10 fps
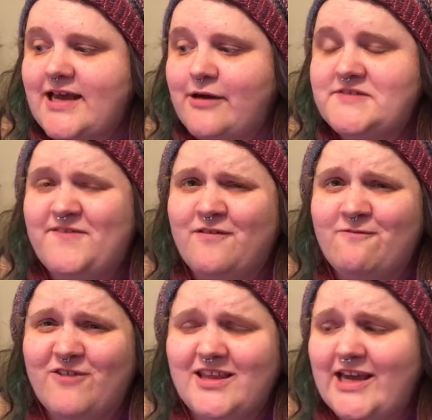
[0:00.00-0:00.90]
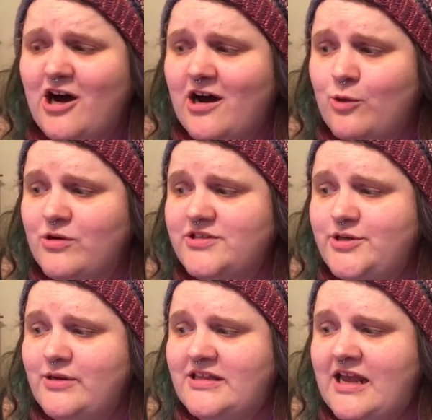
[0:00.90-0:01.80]
I always feel really awkward
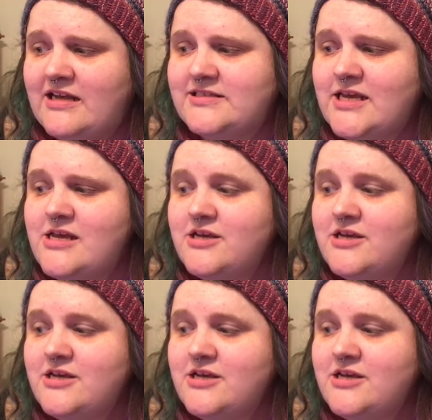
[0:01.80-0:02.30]
doing that.